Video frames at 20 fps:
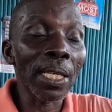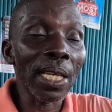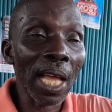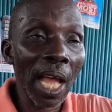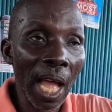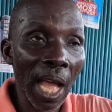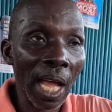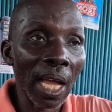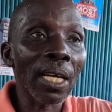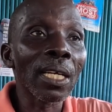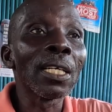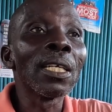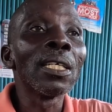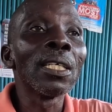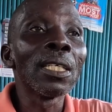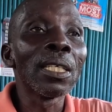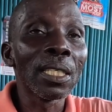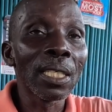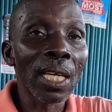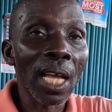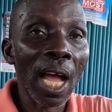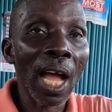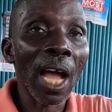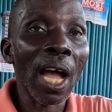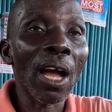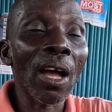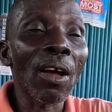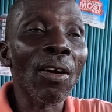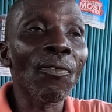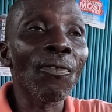Yeah.
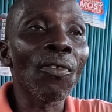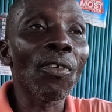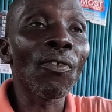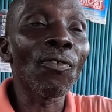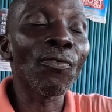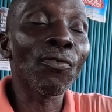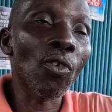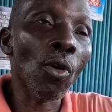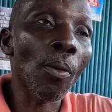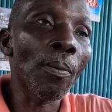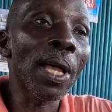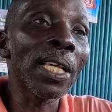From